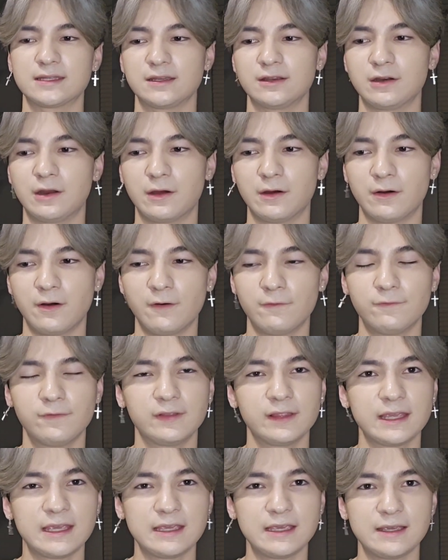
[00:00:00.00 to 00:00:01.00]
you know,
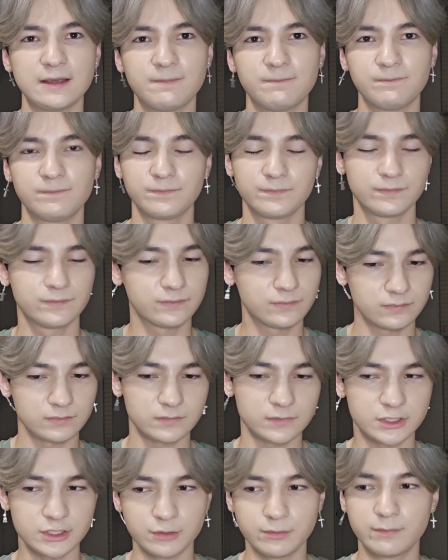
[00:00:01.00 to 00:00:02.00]
hopefully
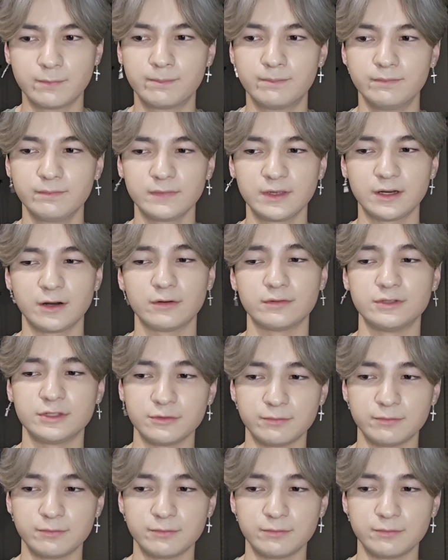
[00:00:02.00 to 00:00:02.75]
do, you know, do